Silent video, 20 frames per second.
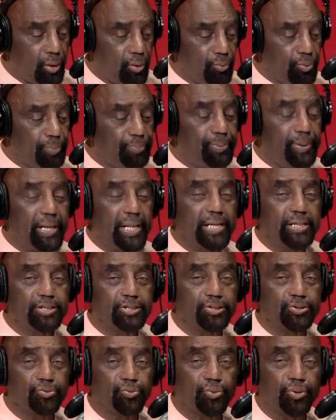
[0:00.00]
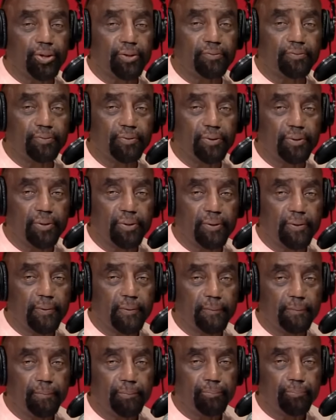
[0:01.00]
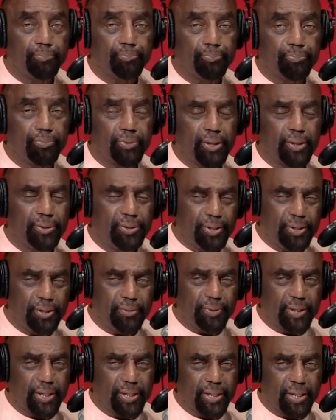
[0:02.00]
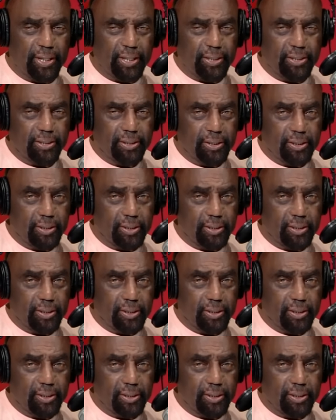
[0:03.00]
replace it with? Think about that.